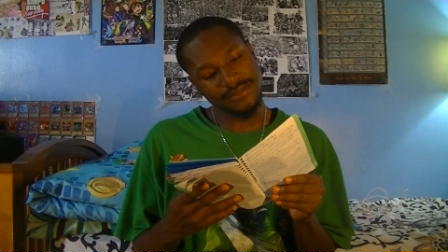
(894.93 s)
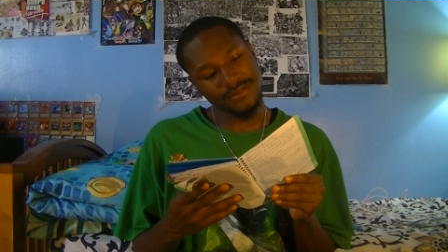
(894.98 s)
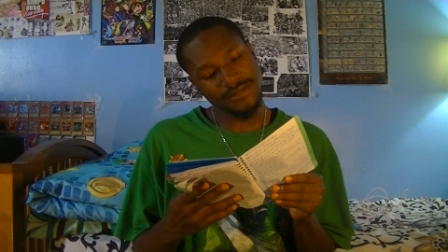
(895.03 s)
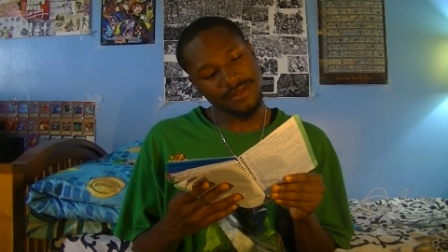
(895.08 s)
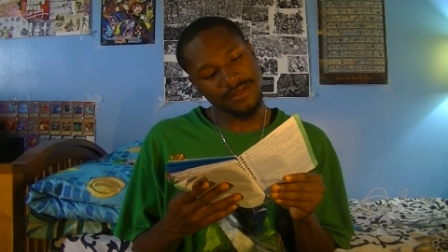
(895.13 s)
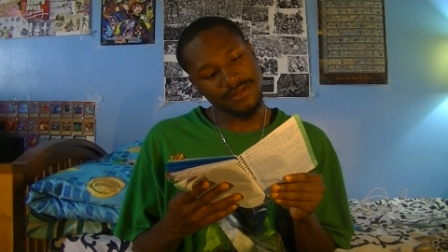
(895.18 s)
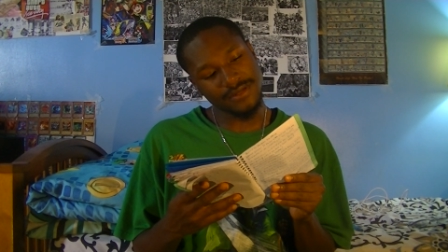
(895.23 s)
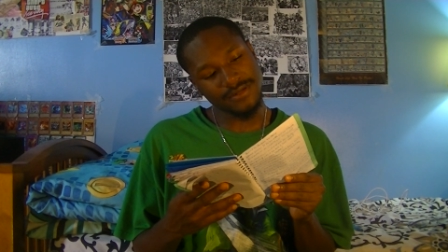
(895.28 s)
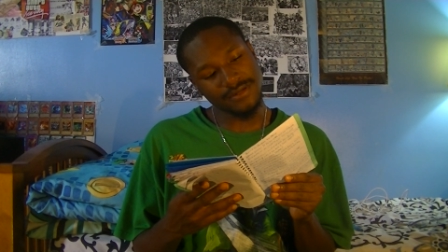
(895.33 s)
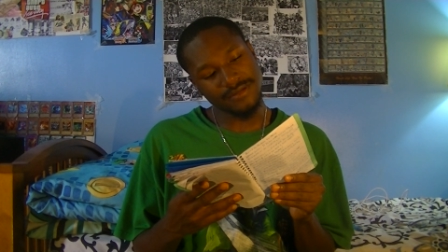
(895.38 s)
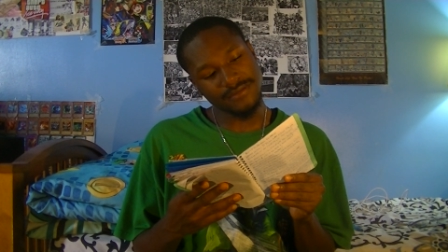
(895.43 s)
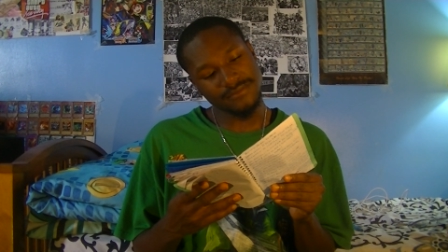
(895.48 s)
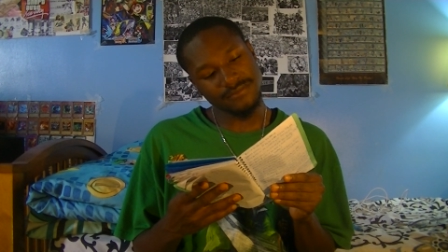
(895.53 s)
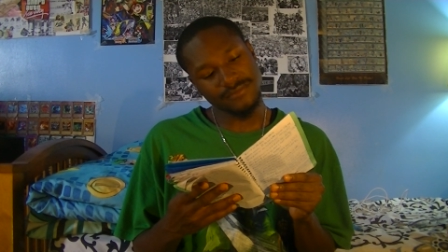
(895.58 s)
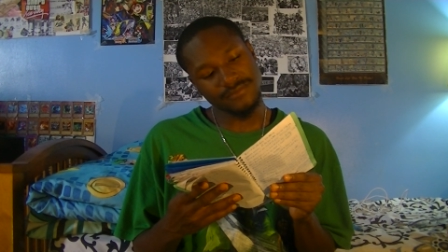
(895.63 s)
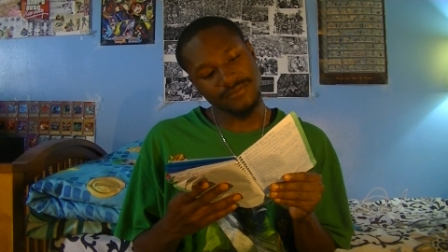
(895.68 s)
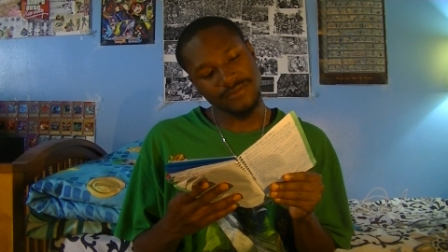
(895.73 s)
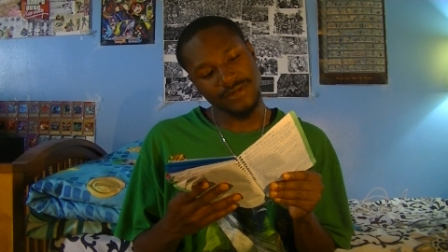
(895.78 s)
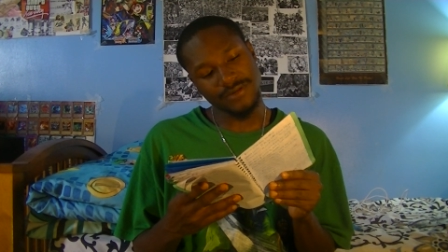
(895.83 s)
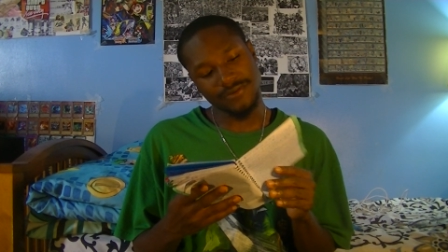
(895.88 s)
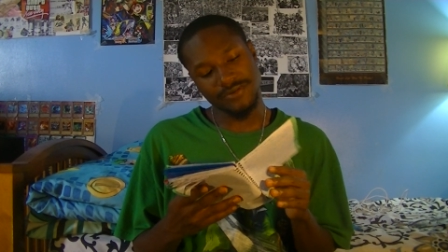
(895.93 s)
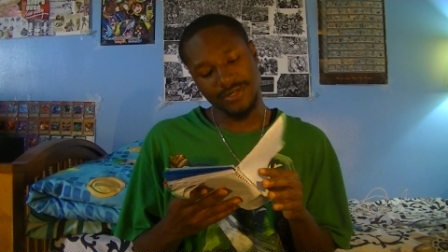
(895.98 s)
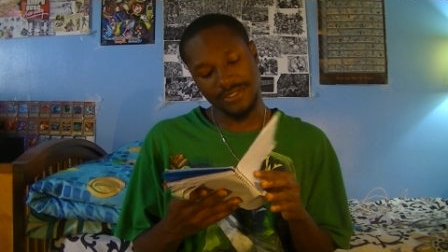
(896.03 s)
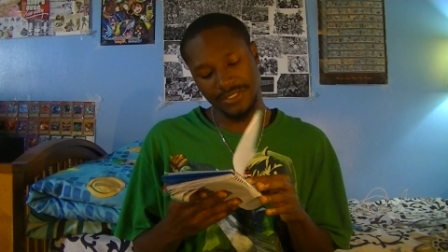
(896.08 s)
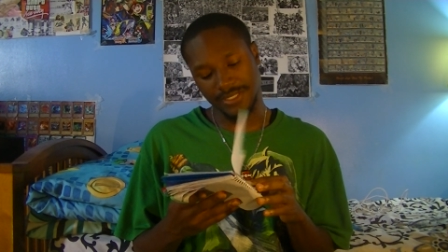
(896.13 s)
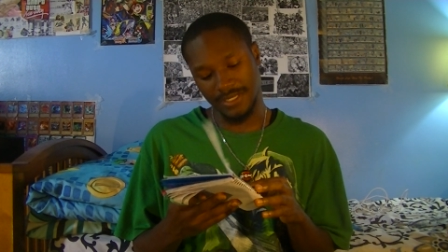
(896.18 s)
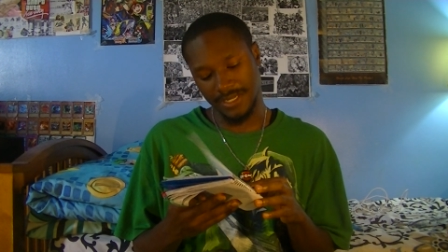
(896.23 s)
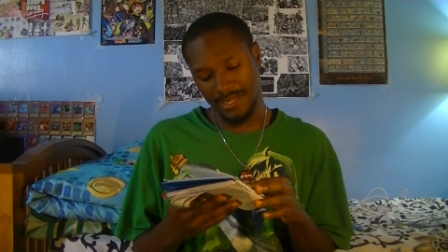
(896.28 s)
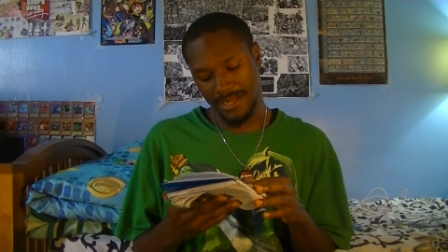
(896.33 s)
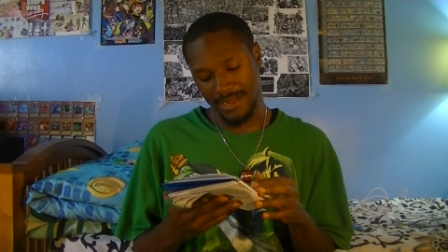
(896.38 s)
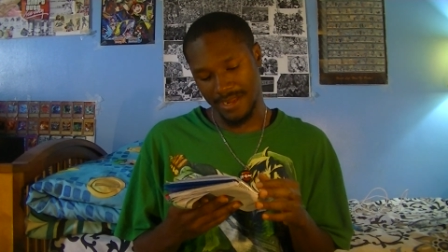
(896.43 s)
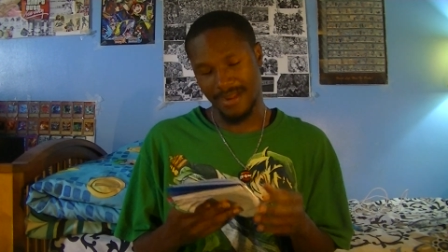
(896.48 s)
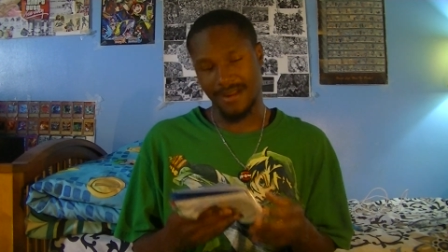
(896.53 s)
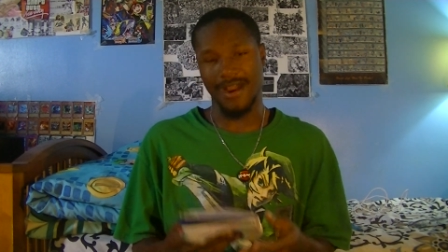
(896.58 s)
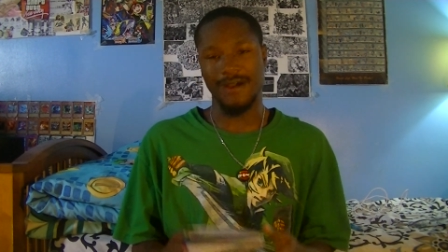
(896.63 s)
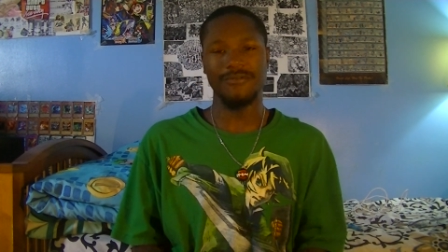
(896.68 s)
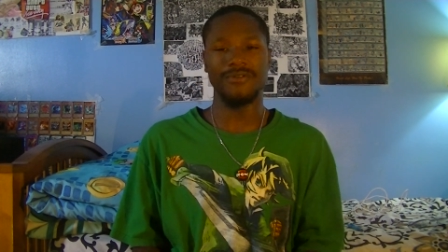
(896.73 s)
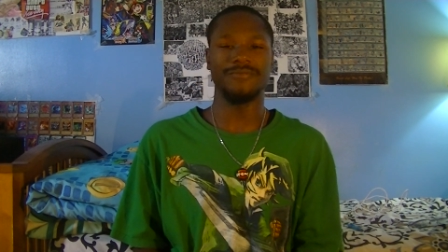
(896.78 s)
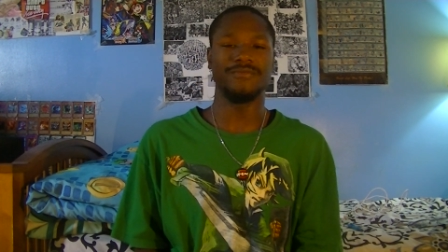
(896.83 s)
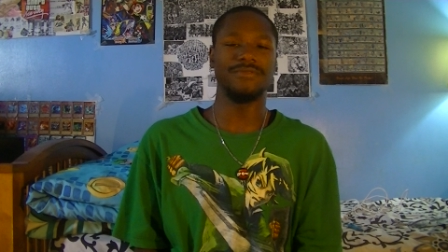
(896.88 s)
The other final question you had.
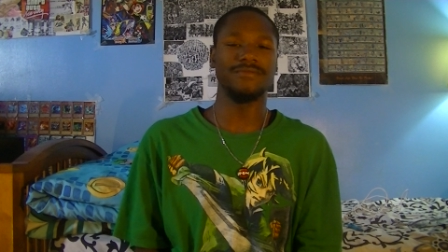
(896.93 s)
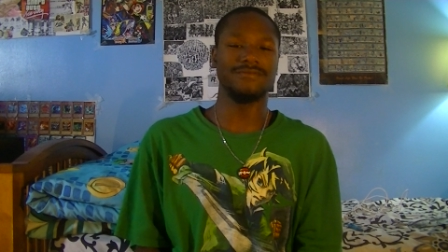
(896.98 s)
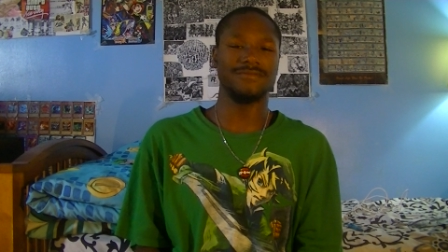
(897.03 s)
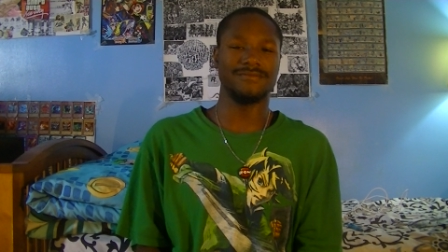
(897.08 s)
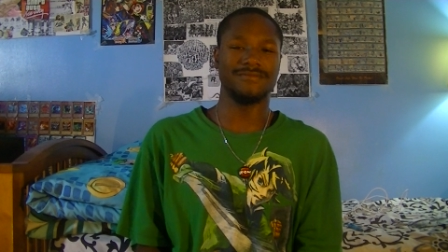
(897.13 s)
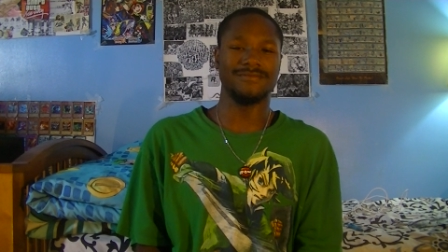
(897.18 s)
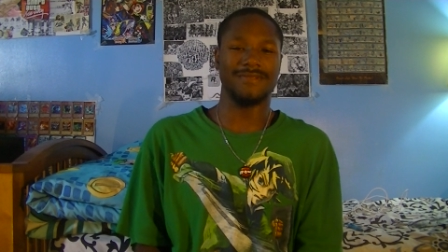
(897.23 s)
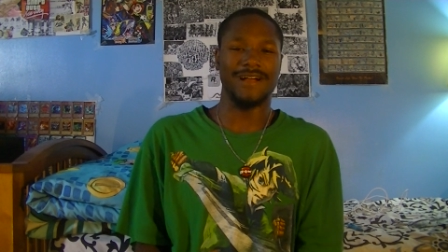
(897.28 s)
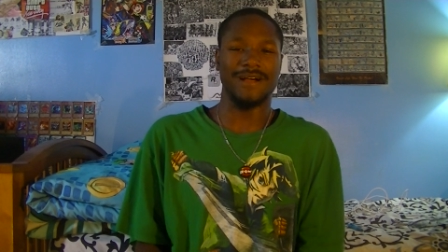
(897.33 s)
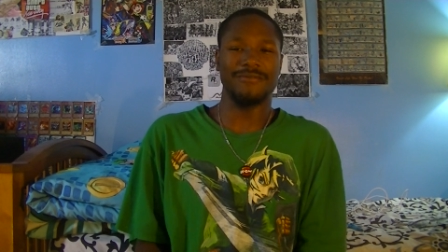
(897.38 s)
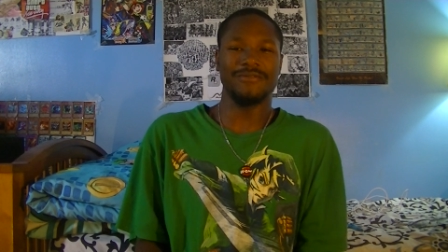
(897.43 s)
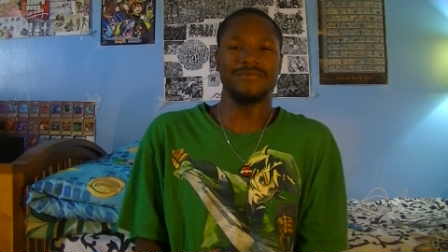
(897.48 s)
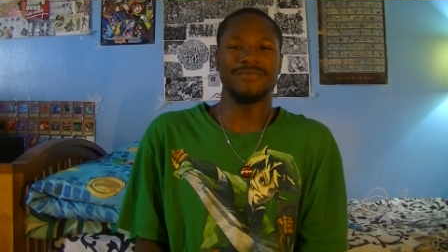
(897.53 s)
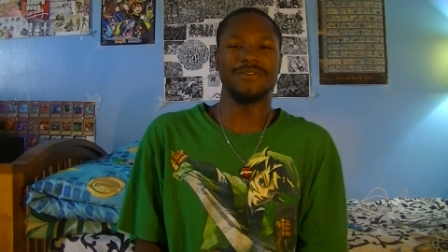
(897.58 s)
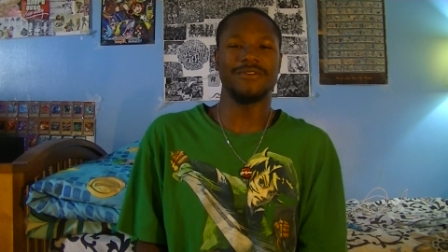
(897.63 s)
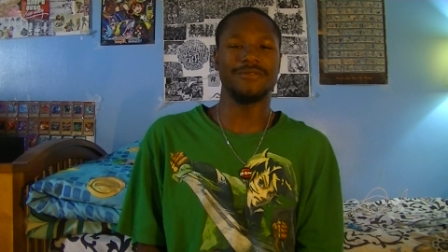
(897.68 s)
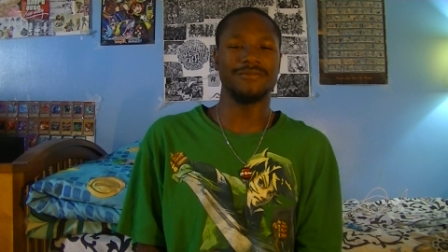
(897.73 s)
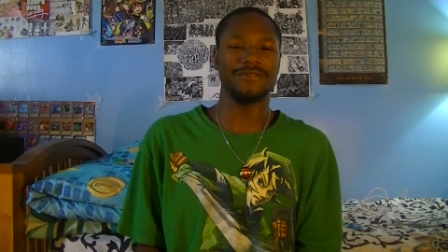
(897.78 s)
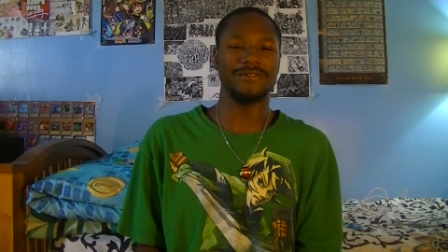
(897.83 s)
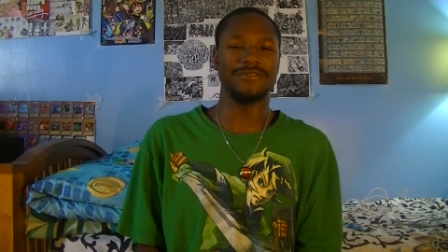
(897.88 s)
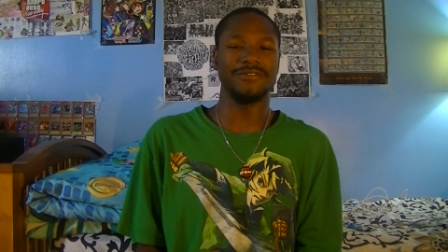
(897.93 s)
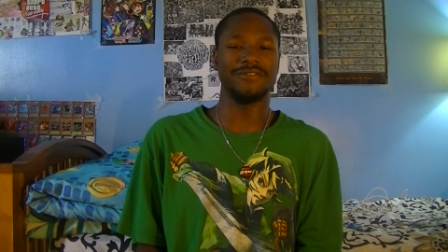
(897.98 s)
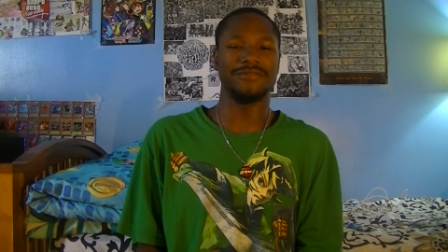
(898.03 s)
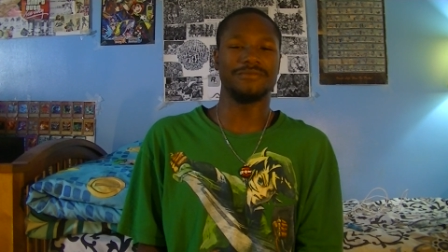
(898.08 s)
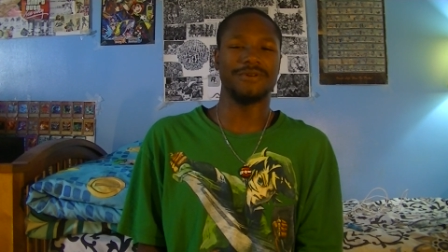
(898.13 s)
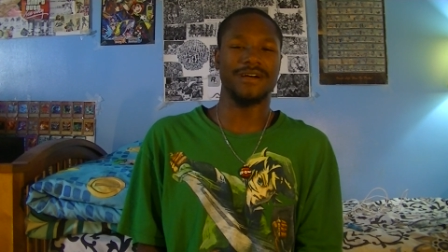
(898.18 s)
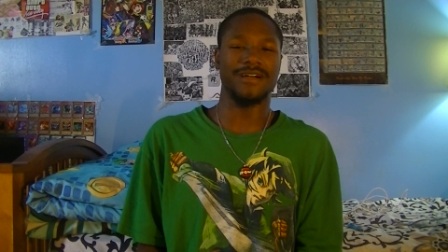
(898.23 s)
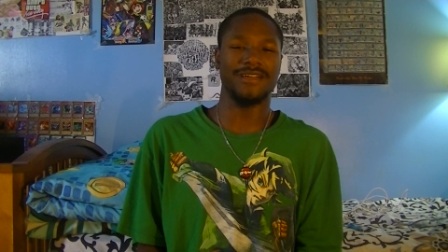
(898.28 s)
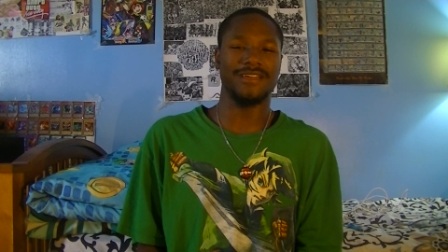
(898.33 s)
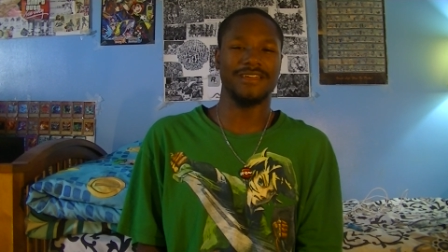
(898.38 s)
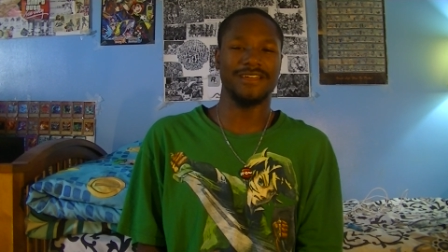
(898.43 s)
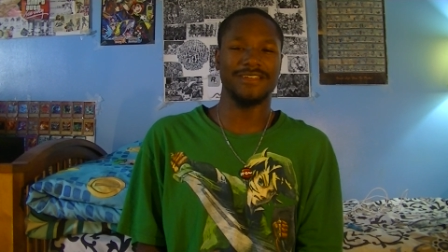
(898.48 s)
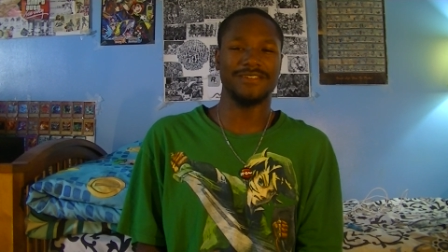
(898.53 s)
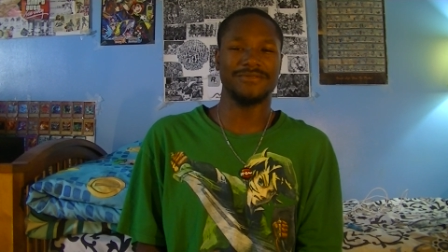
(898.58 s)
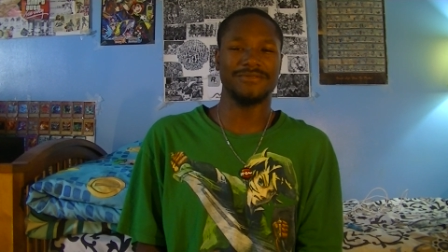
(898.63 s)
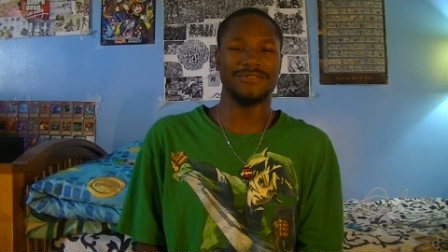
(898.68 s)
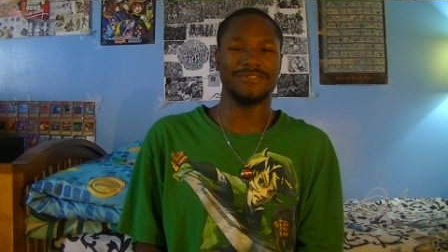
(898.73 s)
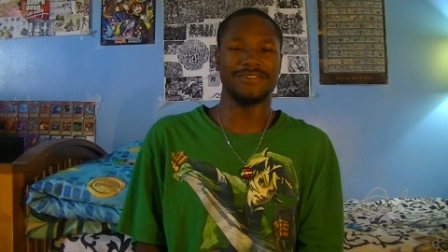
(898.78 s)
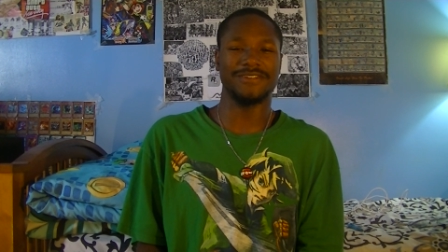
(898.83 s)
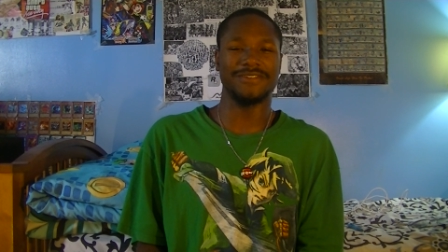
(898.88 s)
I would I would be open to do a
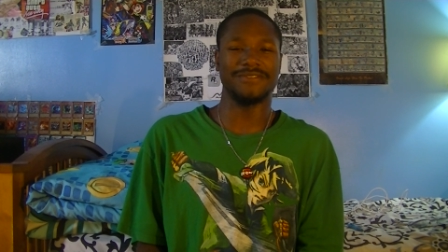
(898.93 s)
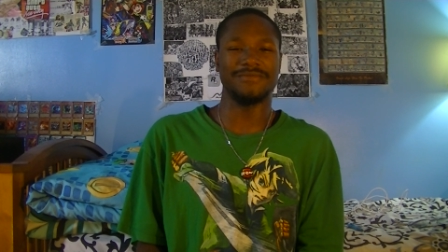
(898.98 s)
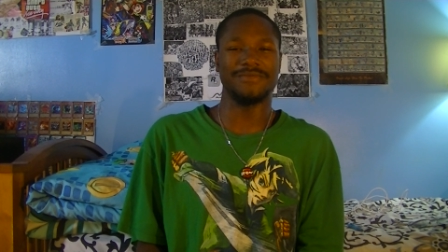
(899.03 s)
podcast with subs.